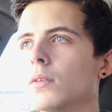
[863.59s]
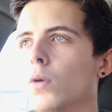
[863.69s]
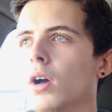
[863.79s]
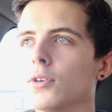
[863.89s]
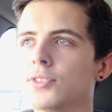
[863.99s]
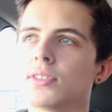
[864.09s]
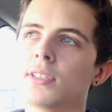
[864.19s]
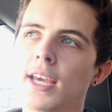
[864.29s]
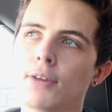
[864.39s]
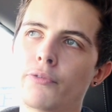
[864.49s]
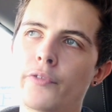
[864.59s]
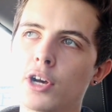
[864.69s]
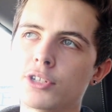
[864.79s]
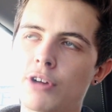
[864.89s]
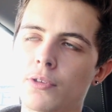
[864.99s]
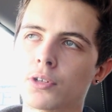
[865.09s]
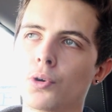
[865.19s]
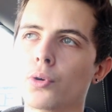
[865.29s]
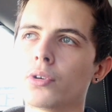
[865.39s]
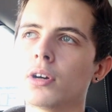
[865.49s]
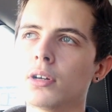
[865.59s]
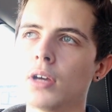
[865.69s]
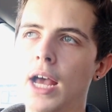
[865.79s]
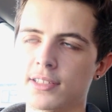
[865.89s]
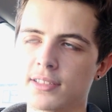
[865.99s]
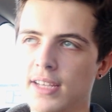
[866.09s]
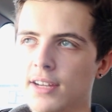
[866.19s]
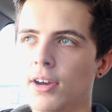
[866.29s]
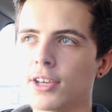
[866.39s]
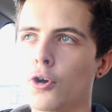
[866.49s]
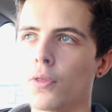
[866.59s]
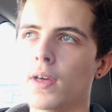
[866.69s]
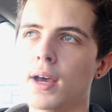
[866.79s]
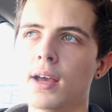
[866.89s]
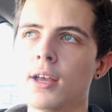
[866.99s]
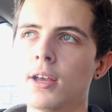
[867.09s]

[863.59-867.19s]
What else? Yeah, reverse around the corner. As I said, I got that.